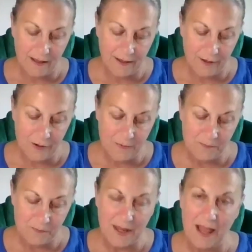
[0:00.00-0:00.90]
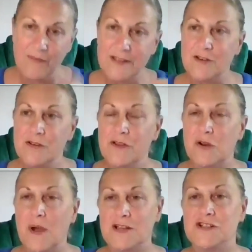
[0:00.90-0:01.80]
And there's another
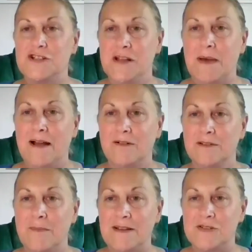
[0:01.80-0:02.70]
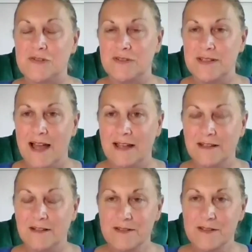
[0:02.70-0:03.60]
question about the menstrual
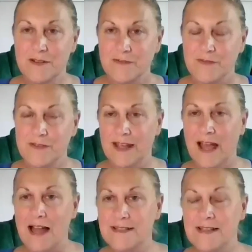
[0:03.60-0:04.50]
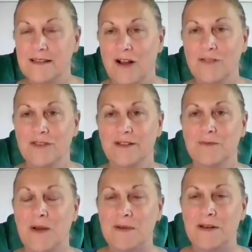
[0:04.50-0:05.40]
cycle. So for the guys on
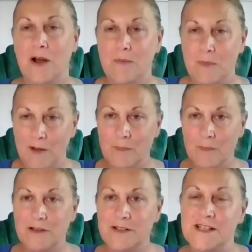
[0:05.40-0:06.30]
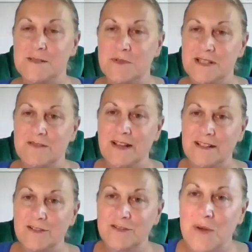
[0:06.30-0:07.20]
the webinar, apologies, but it's a
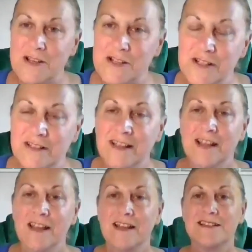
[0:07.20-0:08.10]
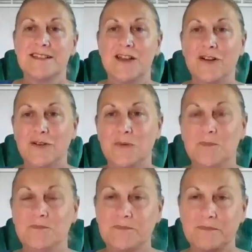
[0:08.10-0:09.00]
really good question. So
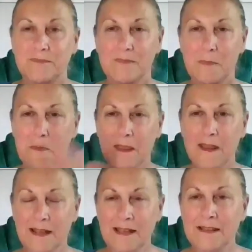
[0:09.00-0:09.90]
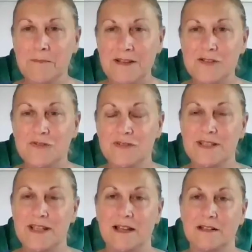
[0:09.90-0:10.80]
in the menstrual
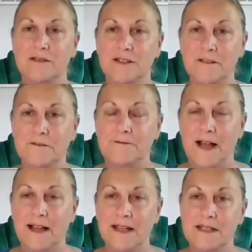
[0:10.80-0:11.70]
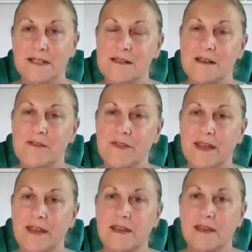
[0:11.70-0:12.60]
cycle, you'll find that
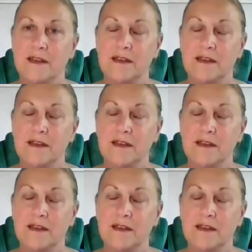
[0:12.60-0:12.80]
the